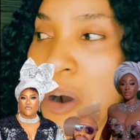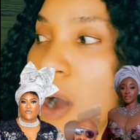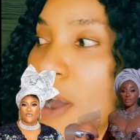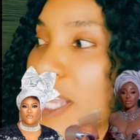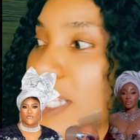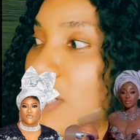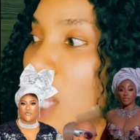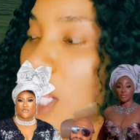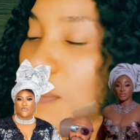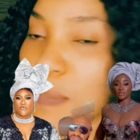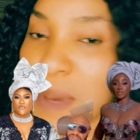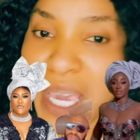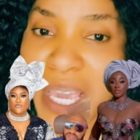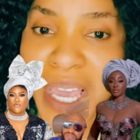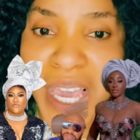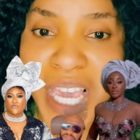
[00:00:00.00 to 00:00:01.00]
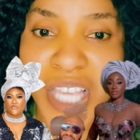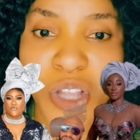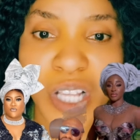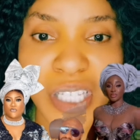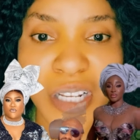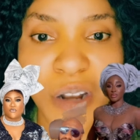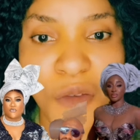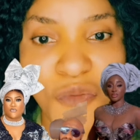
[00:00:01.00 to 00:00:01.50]
oh, he told me he
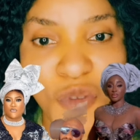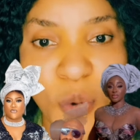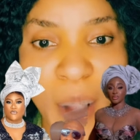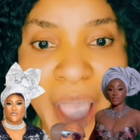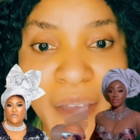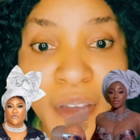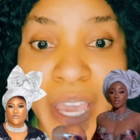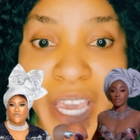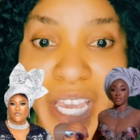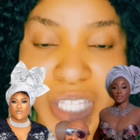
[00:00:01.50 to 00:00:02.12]
doesn't love your wife.